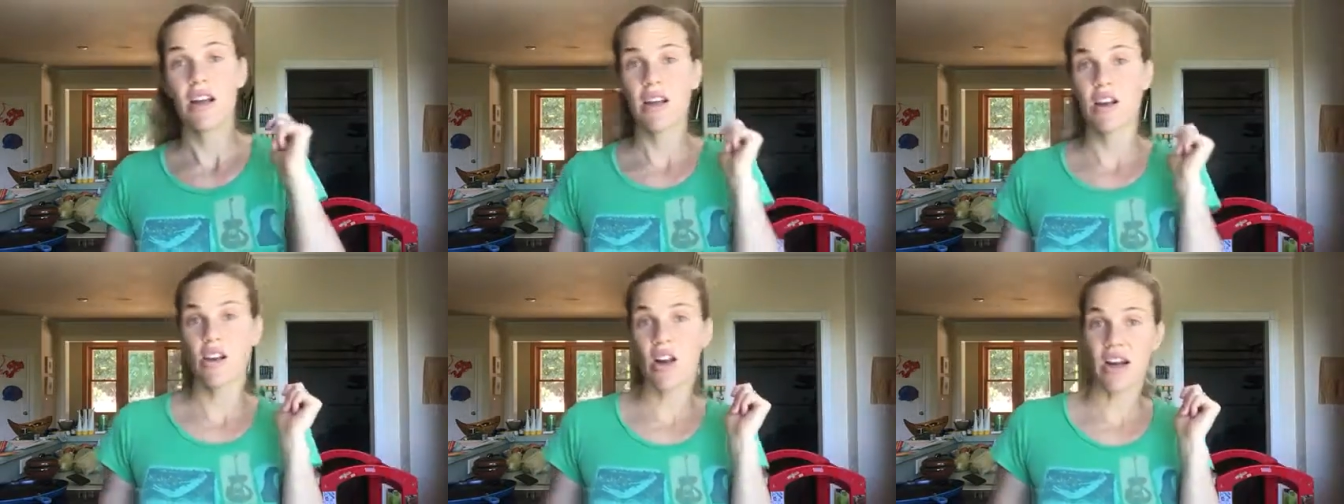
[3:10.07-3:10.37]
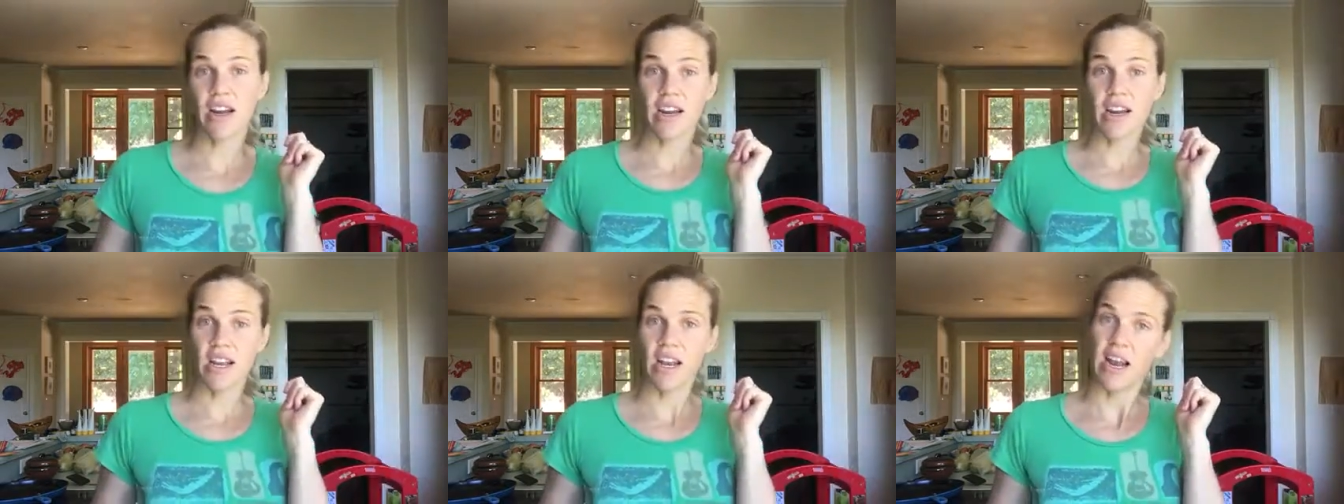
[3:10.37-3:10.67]
you're
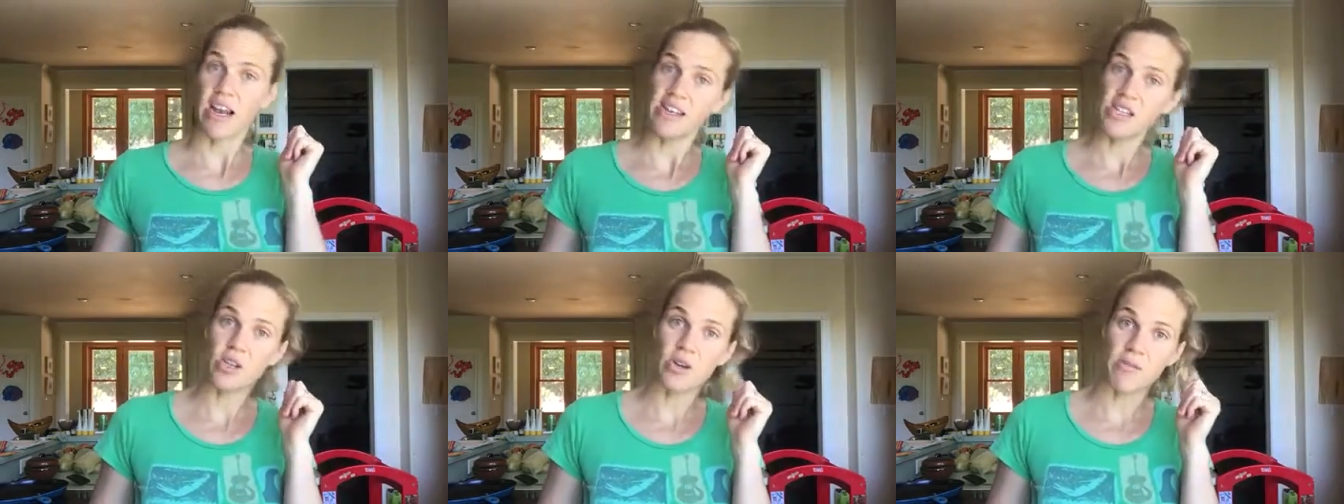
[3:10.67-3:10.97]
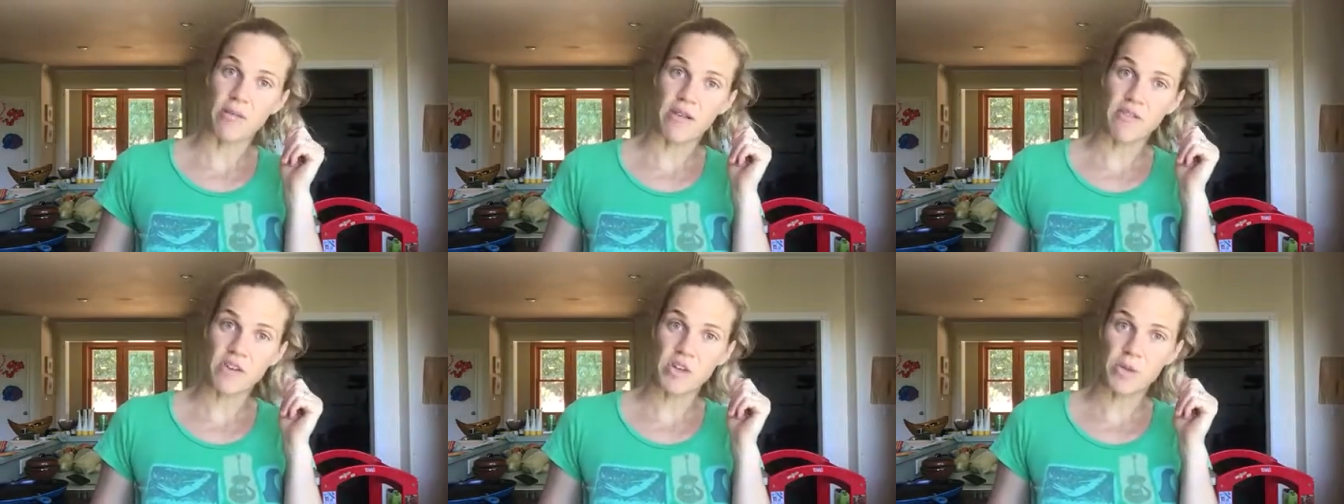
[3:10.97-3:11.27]
not going to get ice
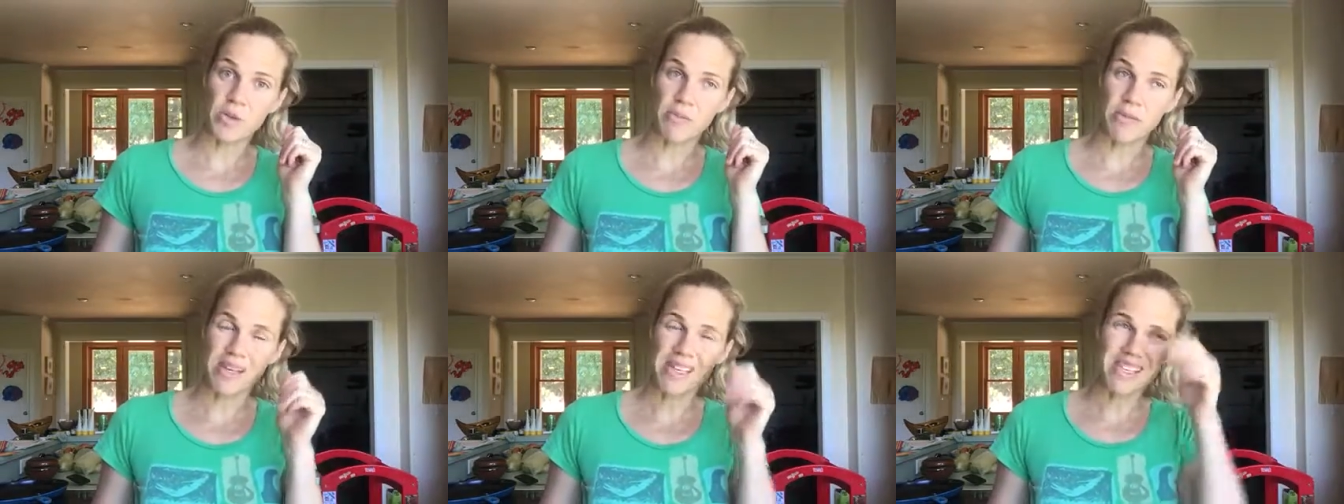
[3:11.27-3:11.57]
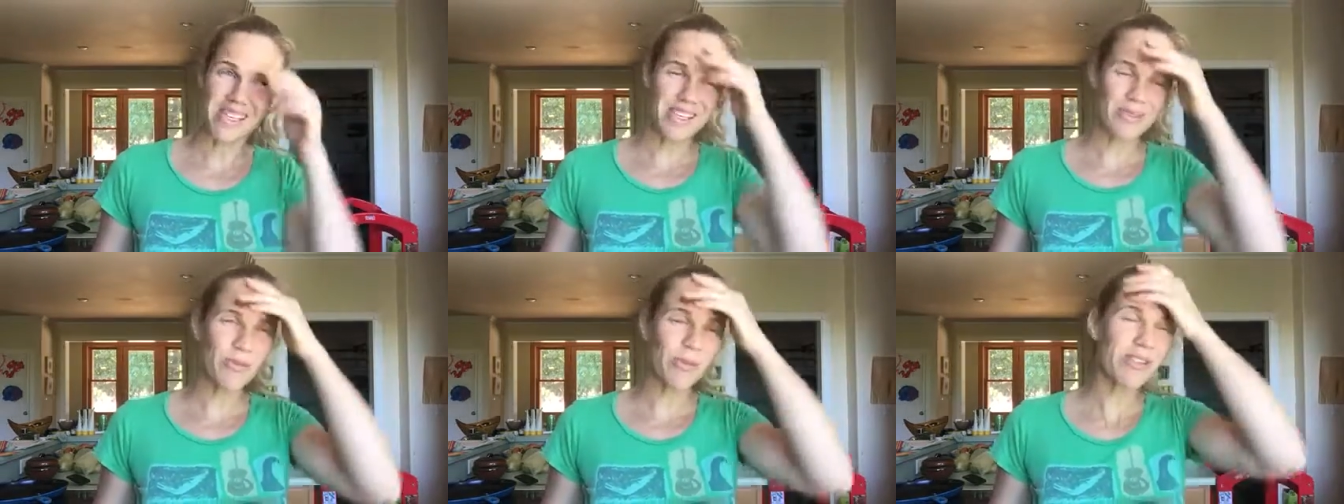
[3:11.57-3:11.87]
cream after swim
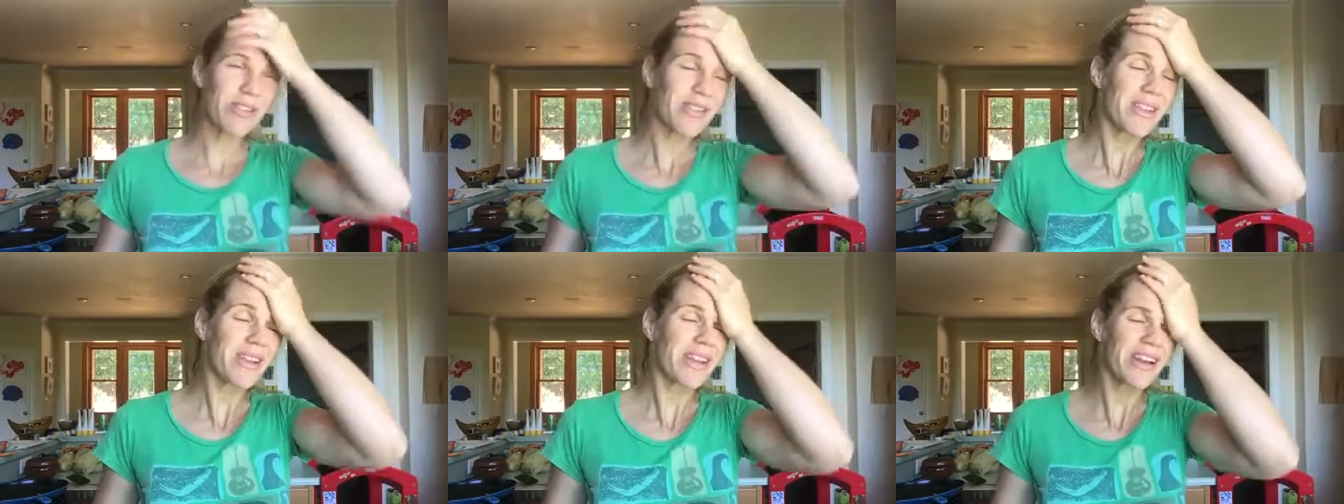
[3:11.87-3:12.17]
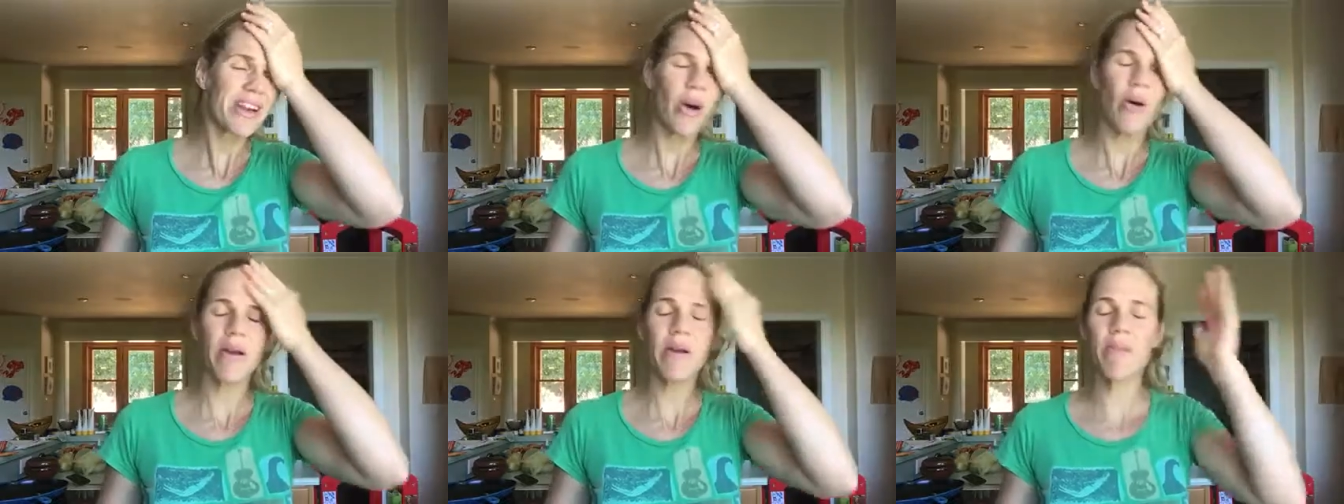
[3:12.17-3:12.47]
lessons. Well, uh,
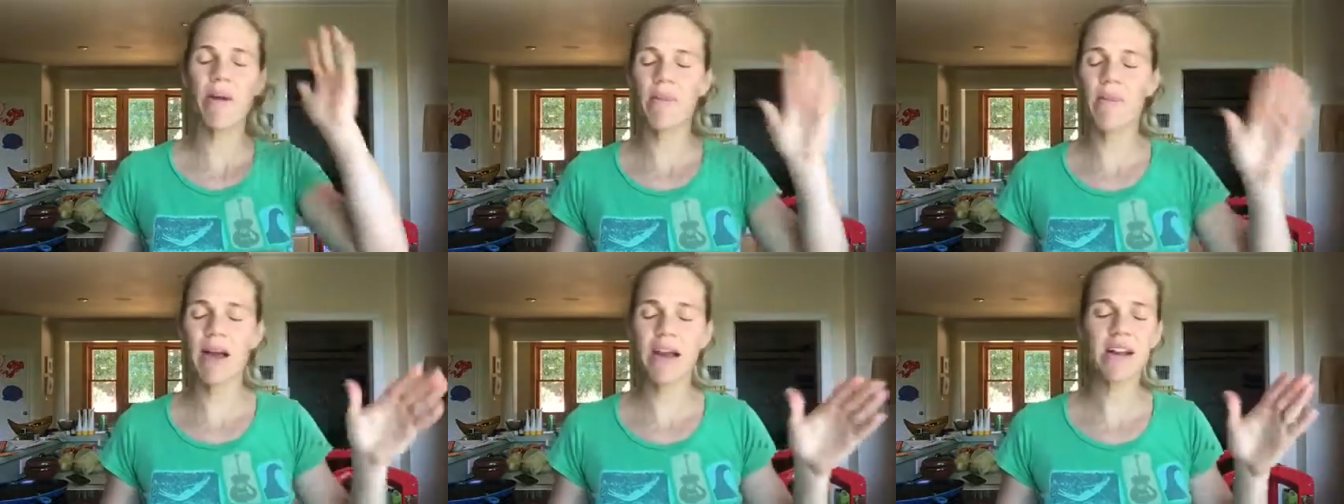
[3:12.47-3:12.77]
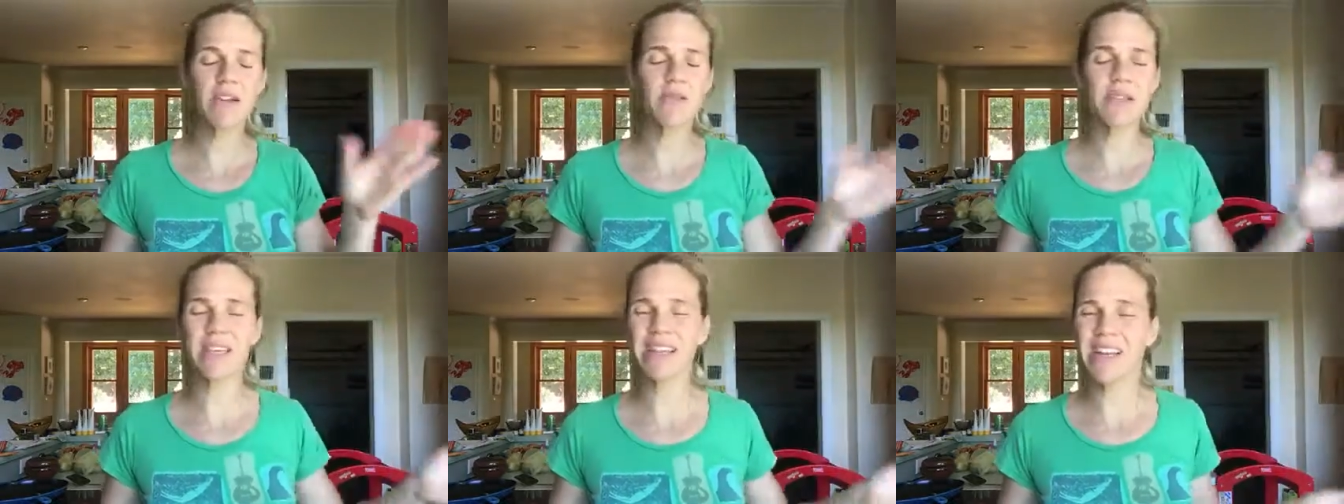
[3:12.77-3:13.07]
no, in my
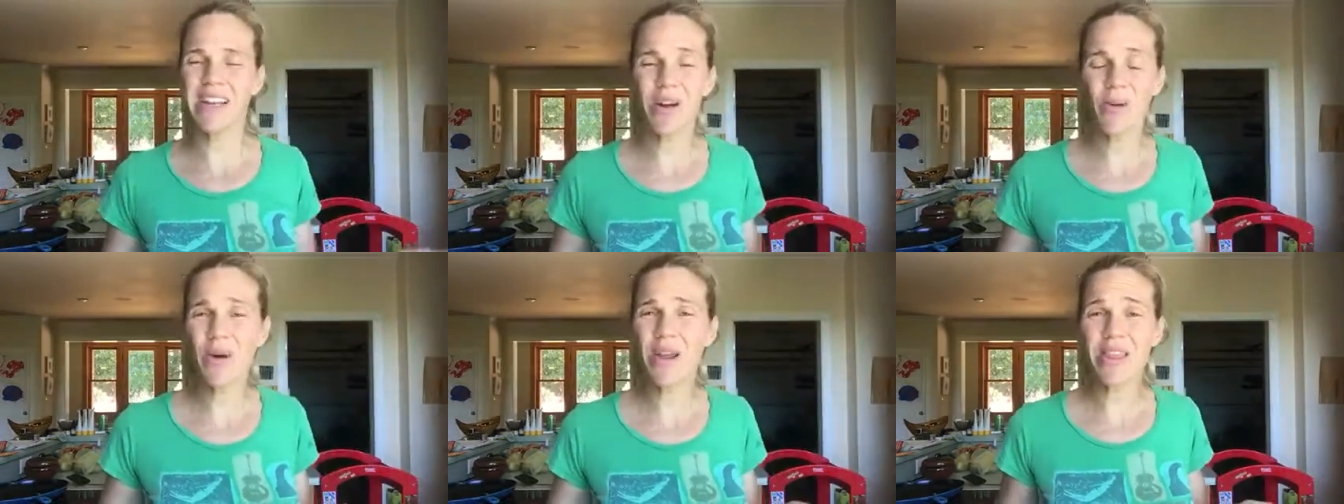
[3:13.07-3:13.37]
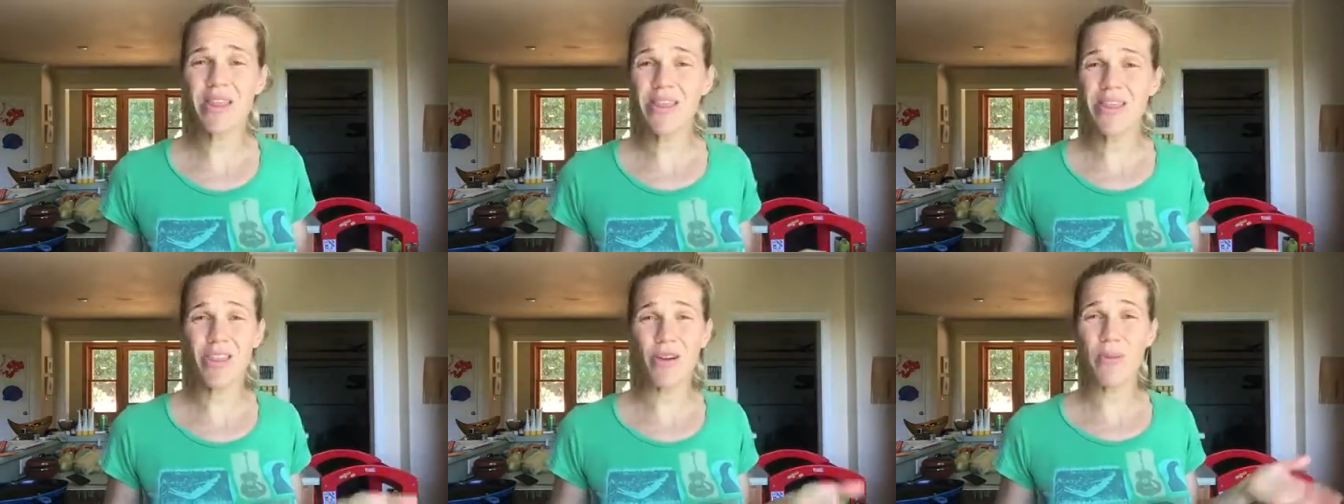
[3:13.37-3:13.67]
mind, I was like, you know what?